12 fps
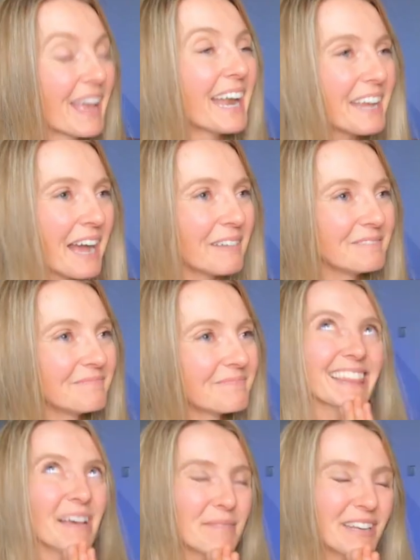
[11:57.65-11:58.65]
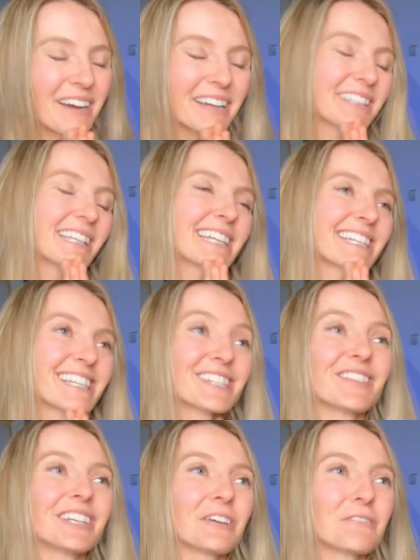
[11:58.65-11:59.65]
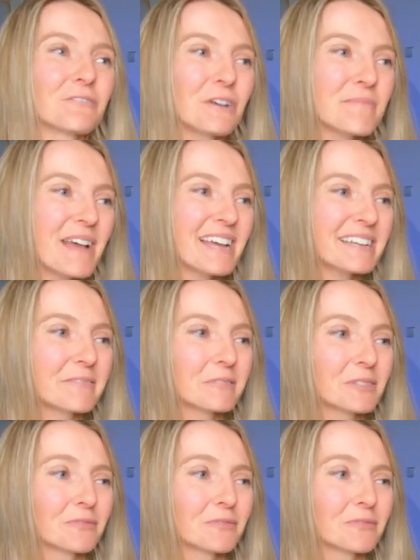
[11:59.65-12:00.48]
Anyhow, let me know how you liked this video format. It was